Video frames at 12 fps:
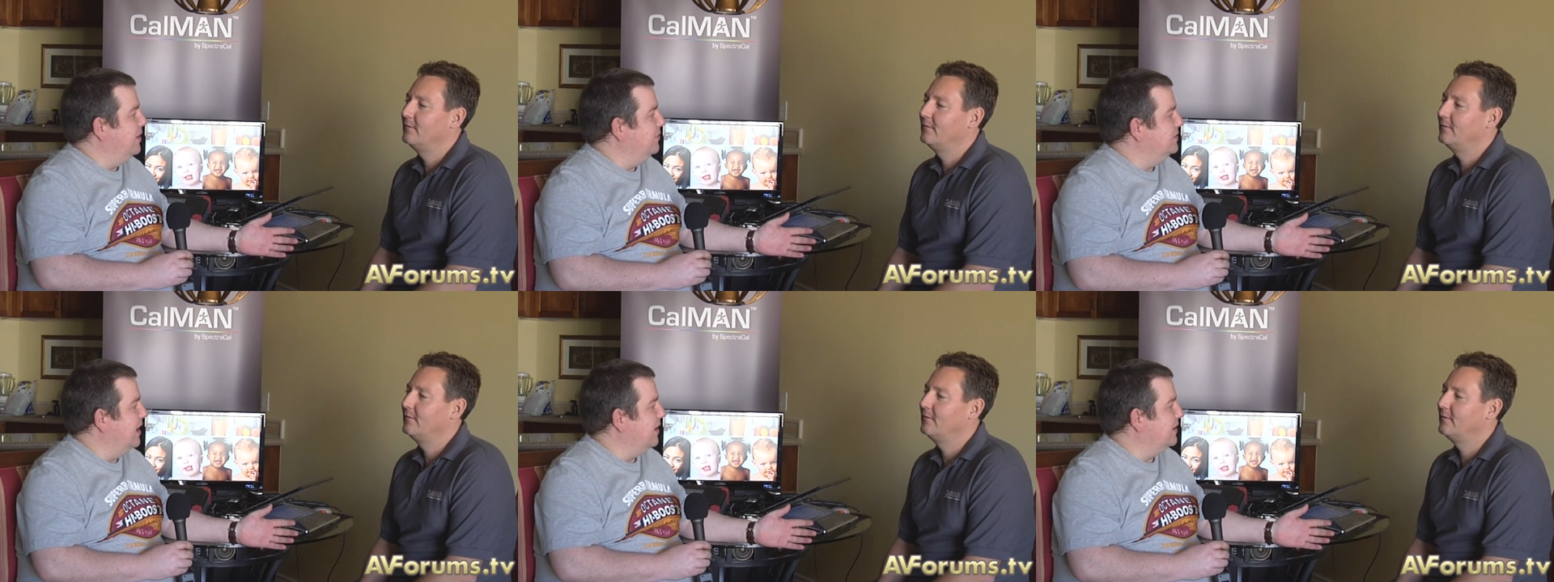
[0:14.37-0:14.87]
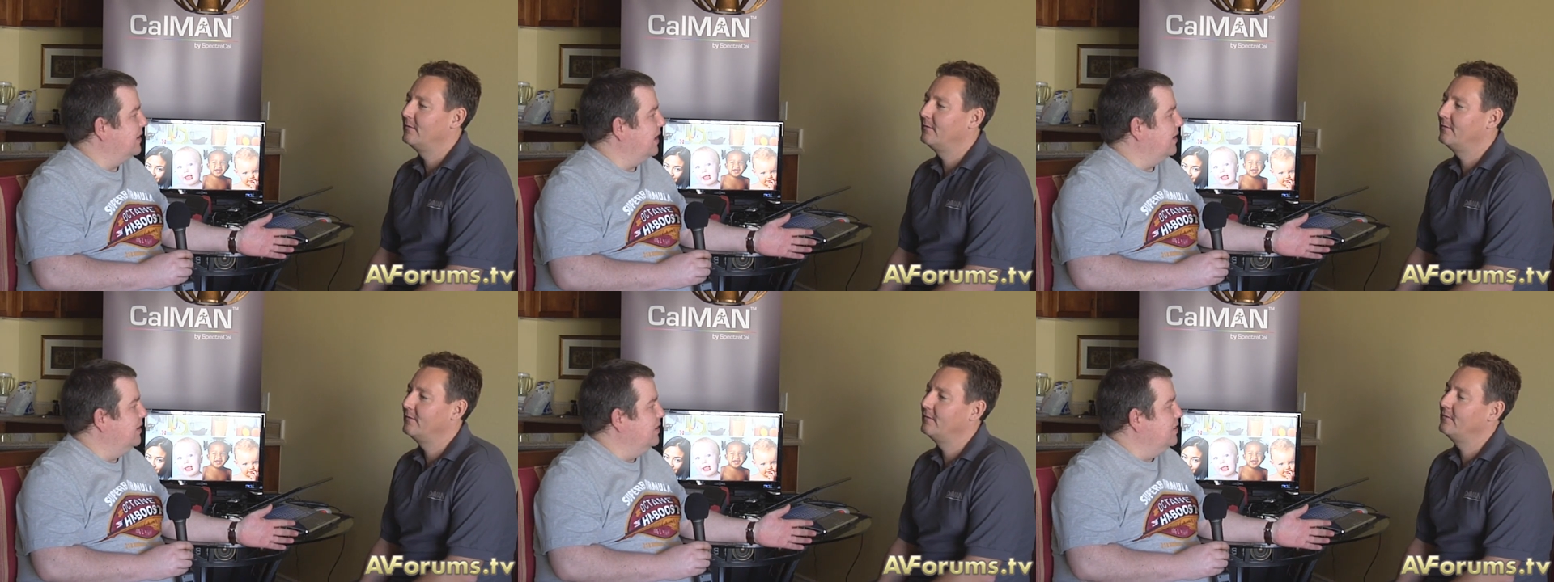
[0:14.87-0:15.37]
Speaker 1: Now, Derek,
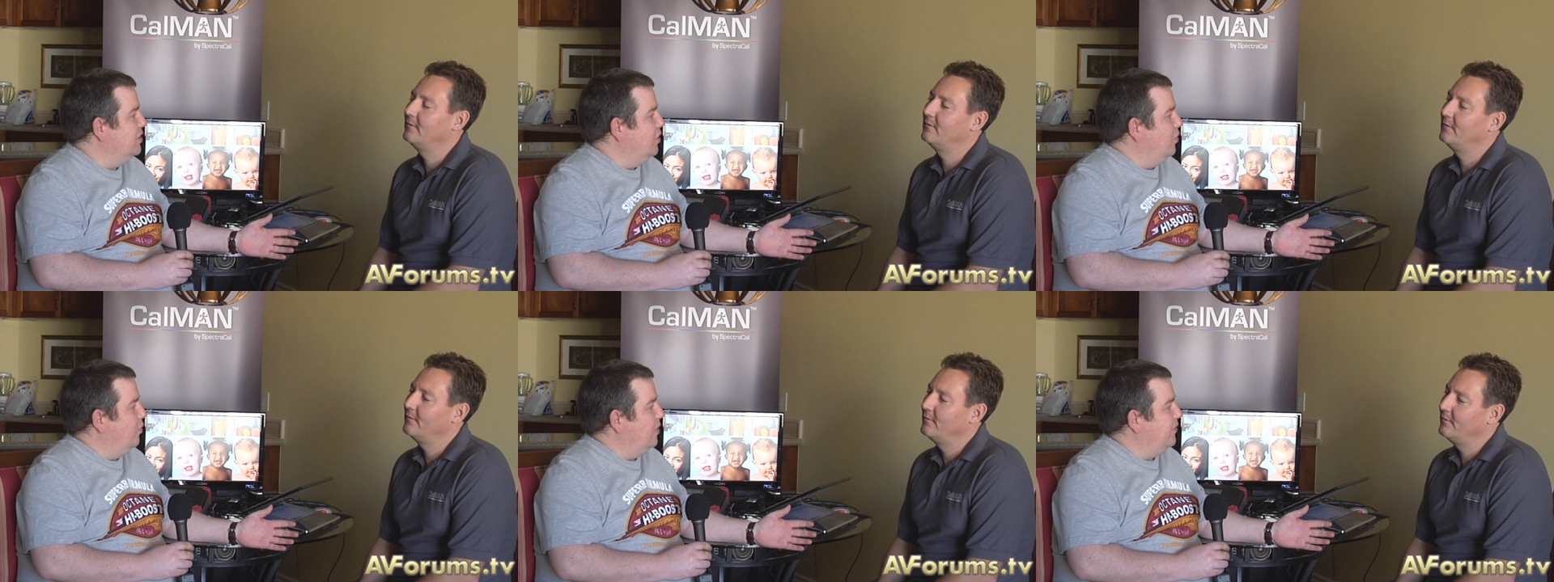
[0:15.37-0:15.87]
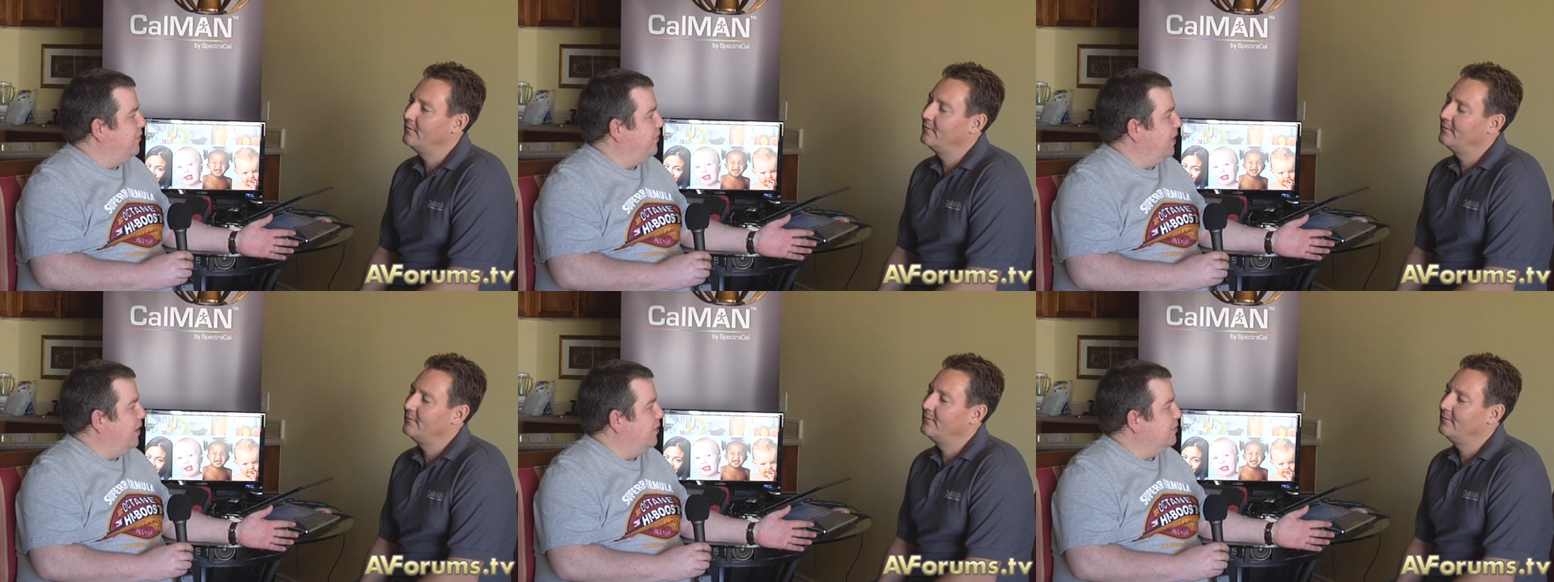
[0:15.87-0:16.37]
uh,
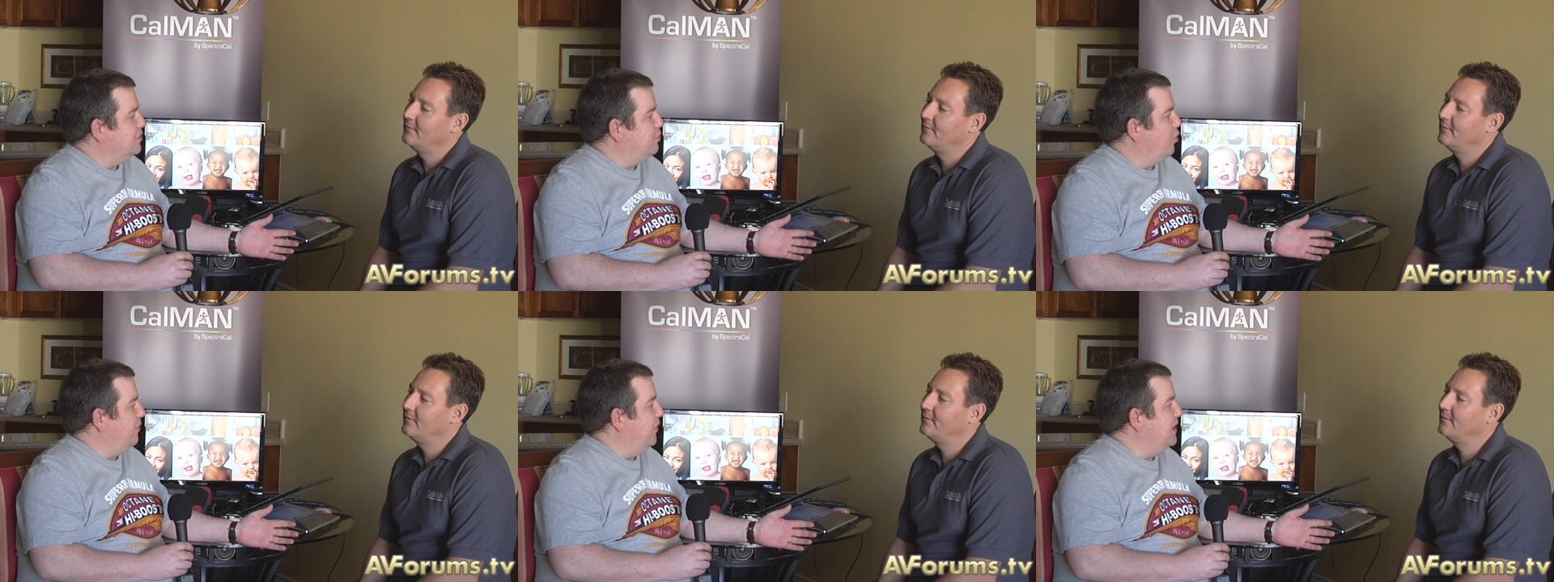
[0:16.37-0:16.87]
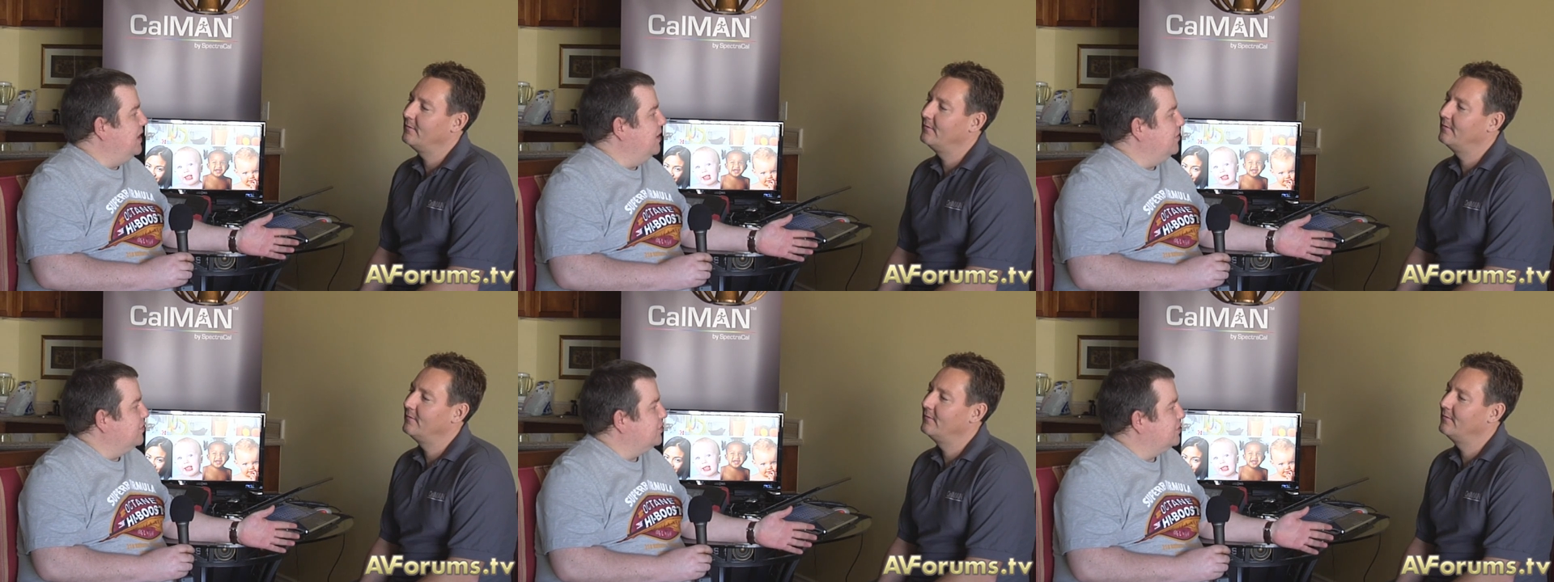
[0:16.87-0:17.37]
we've uh, spoken for
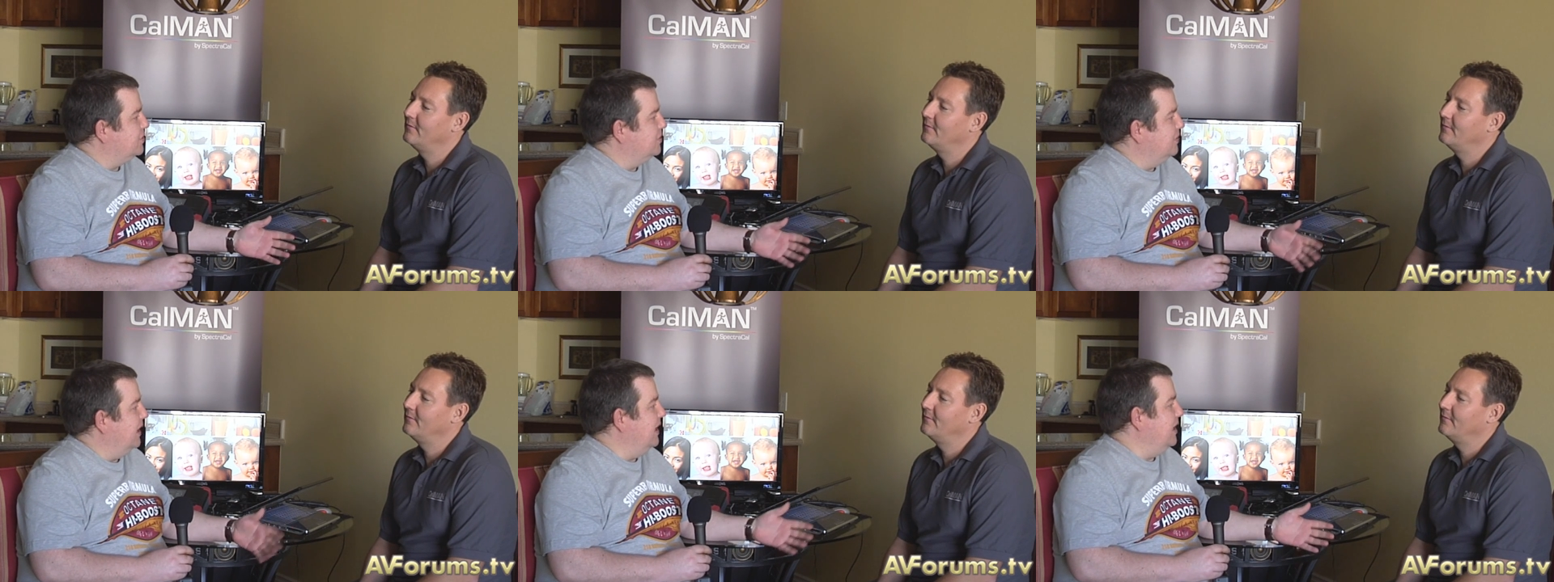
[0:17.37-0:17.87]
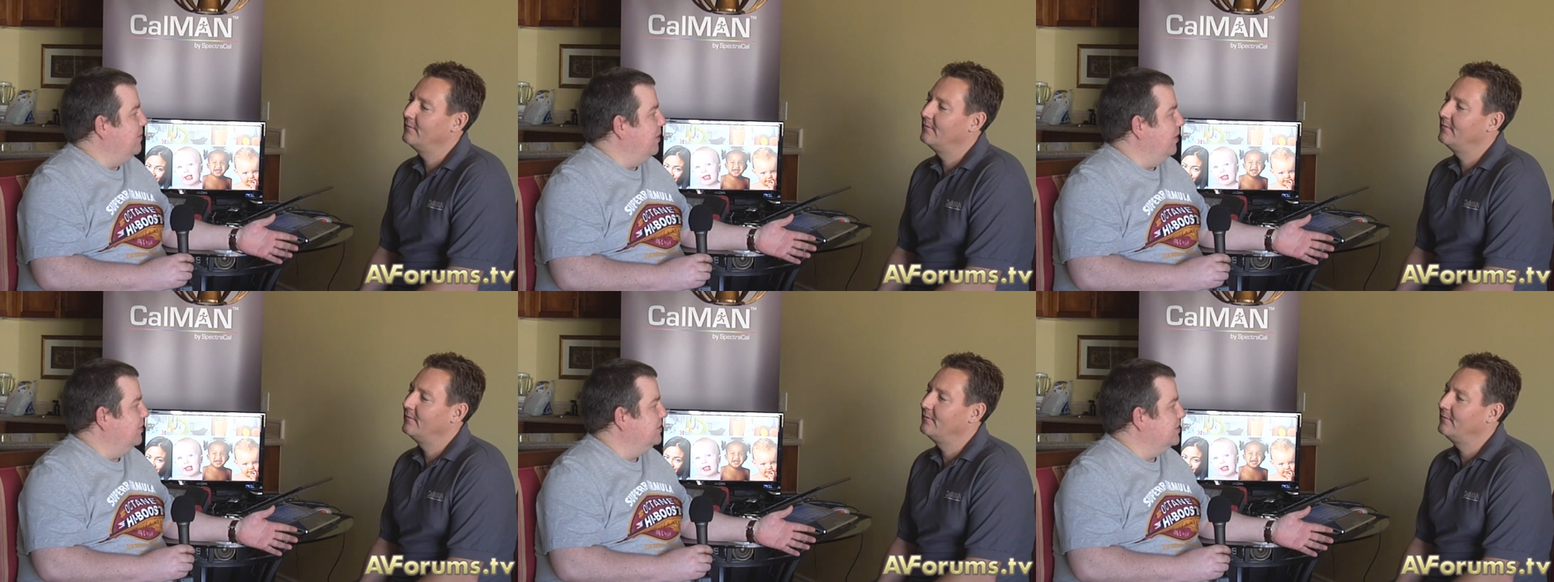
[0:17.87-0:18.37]
years in
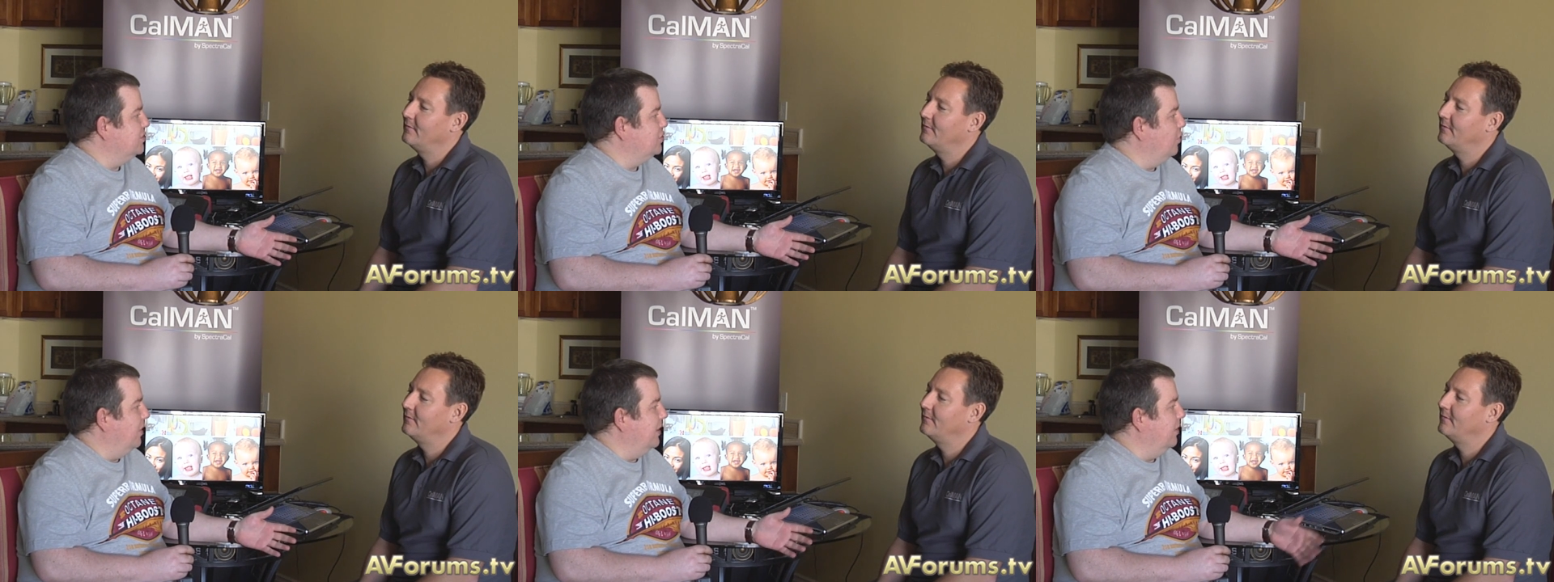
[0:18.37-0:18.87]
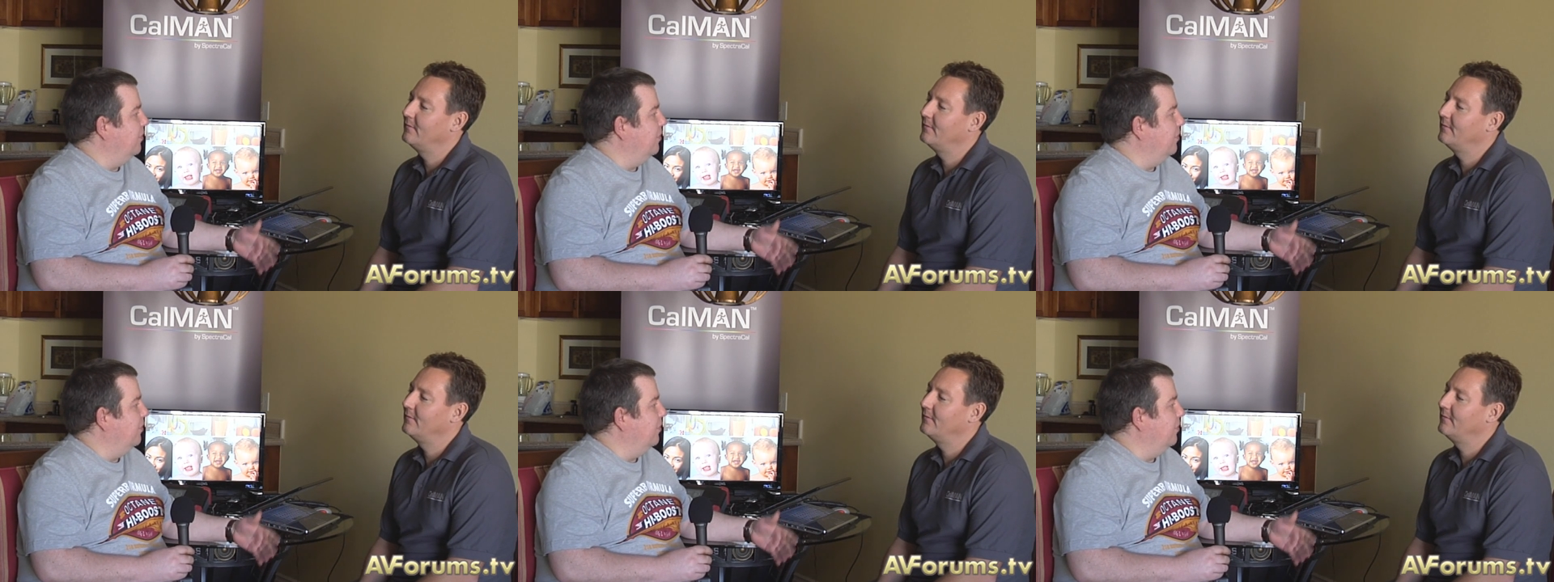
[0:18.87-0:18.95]
emails and so on